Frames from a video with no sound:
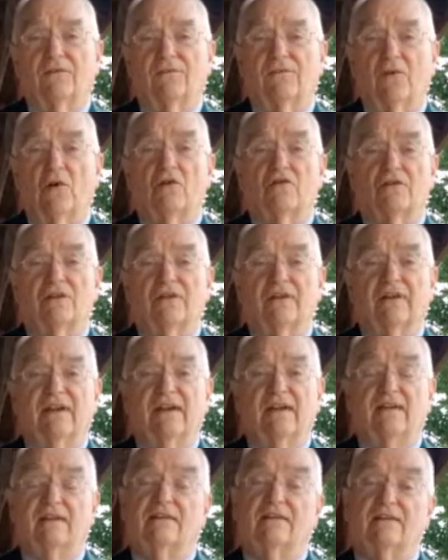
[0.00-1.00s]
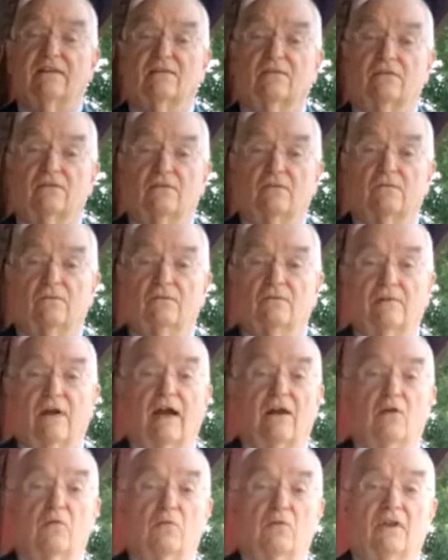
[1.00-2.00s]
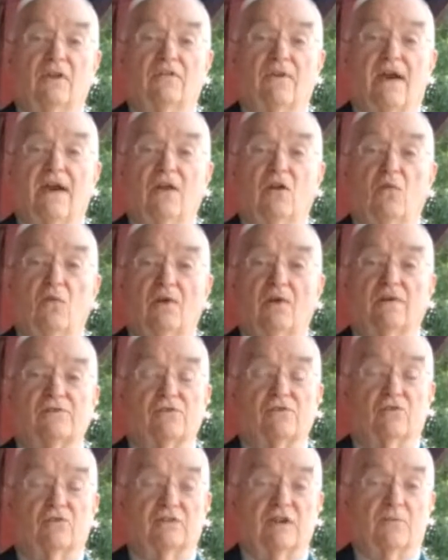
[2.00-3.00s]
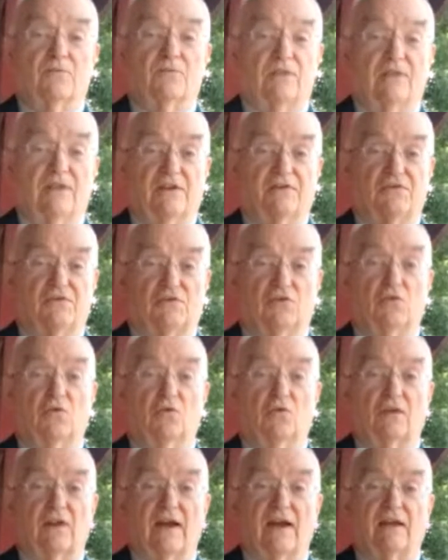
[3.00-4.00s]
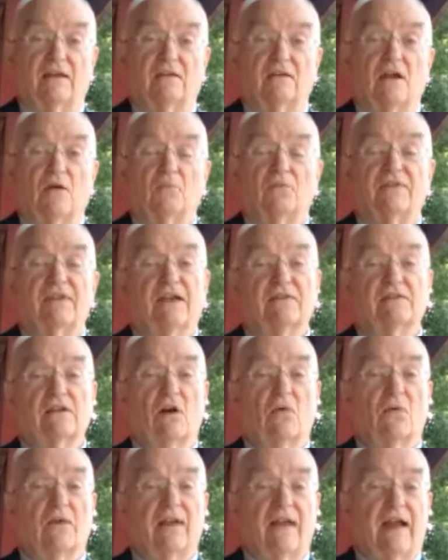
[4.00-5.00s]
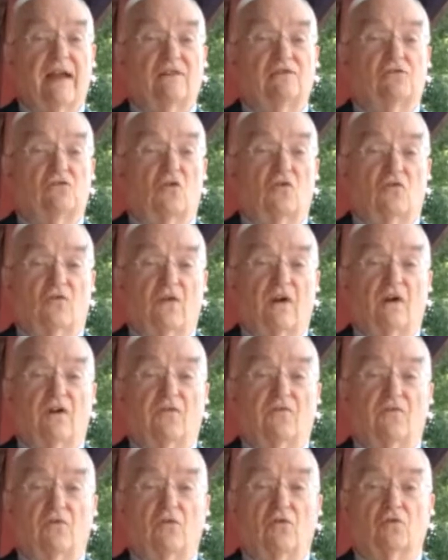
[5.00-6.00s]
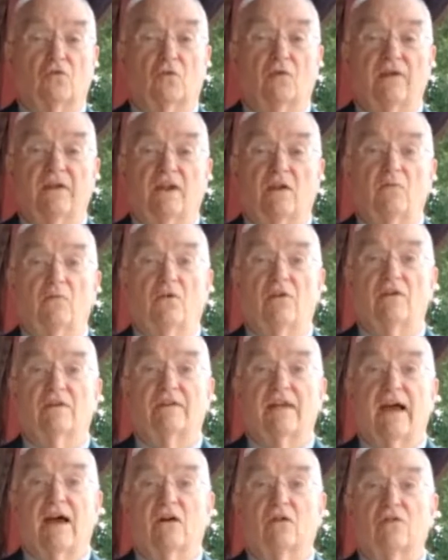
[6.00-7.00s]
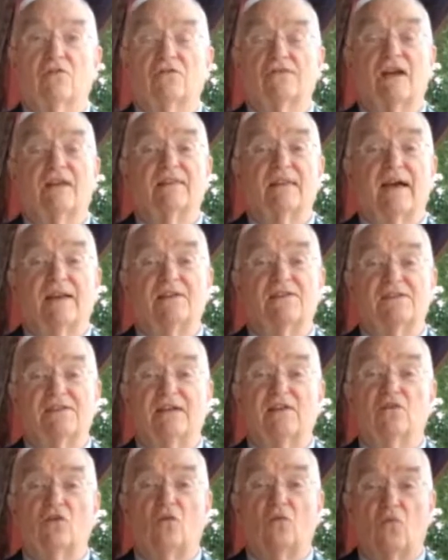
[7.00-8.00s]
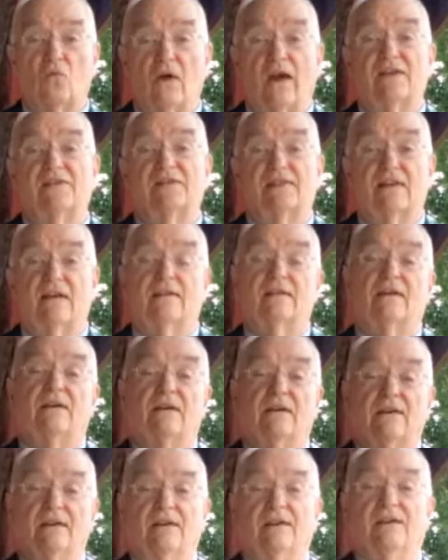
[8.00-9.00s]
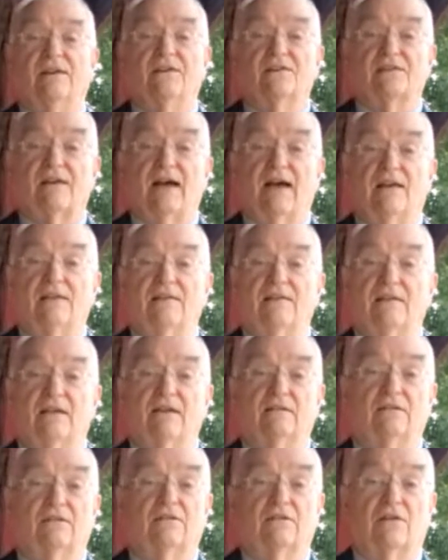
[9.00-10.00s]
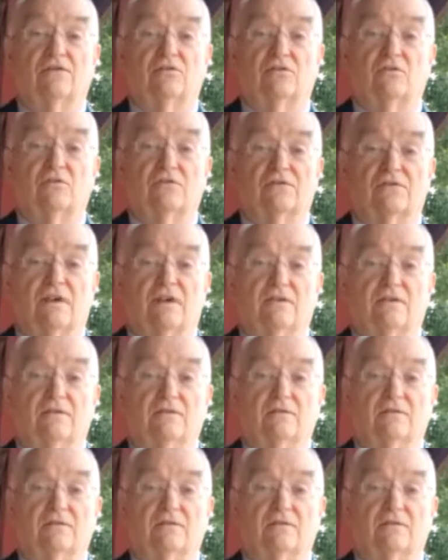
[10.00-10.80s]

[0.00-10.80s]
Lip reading: Fortunately, I don't believe anyone is hooked up to that sewer line, but that's all we got so far for $28 million. Not a single resident is on that industrial site.